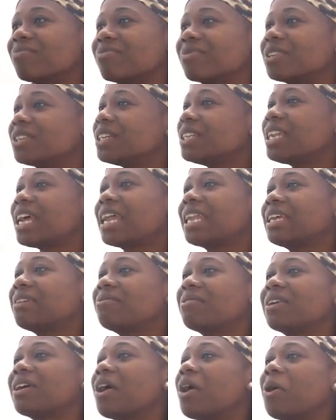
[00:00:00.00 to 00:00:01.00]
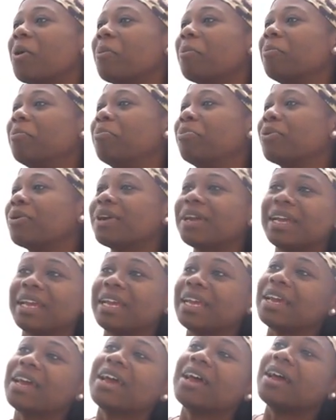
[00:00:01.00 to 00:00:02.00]
She not even going to
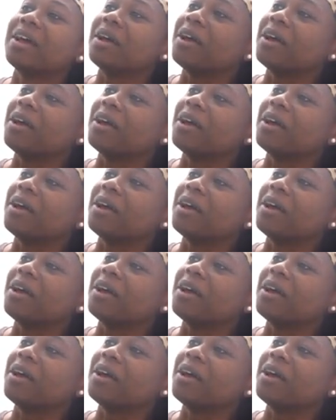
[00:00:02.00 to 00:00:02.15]
bring